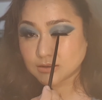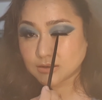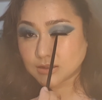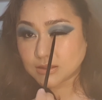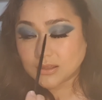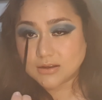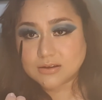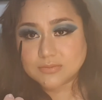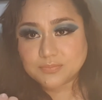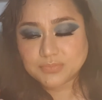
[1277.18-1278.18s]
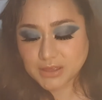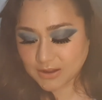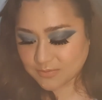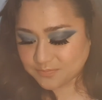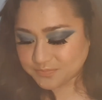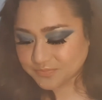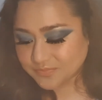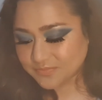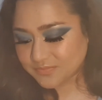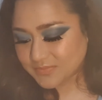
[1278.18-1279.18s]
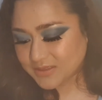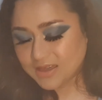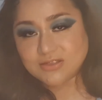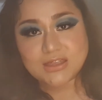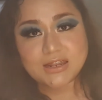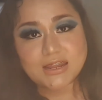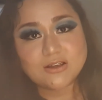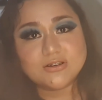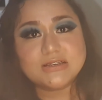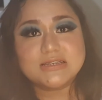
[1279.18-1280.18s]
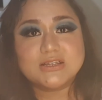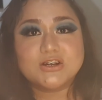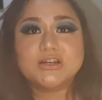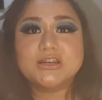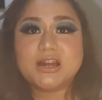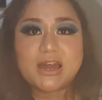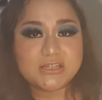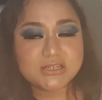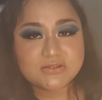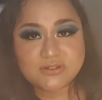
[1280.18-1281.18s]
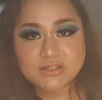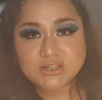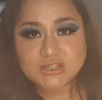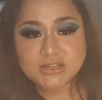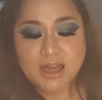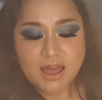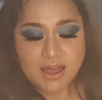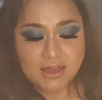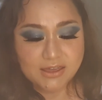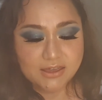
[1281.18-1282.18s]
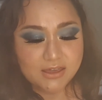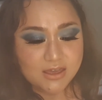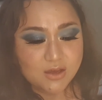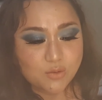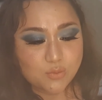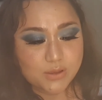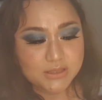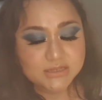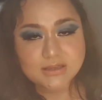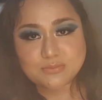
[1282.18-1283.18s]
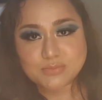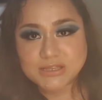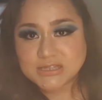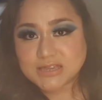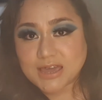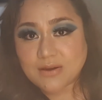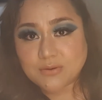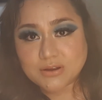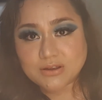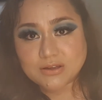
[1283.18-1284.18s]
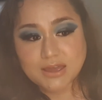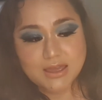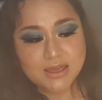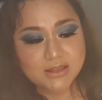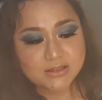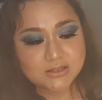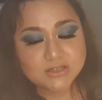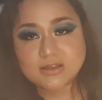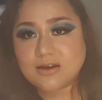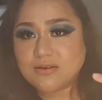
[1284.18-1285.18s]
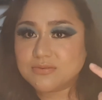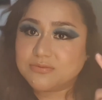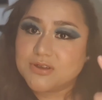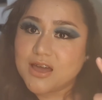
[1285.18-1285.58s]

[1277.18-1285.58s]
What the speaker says: and here, there. And then like what I said earlier, I just finished the eye with some mascara and some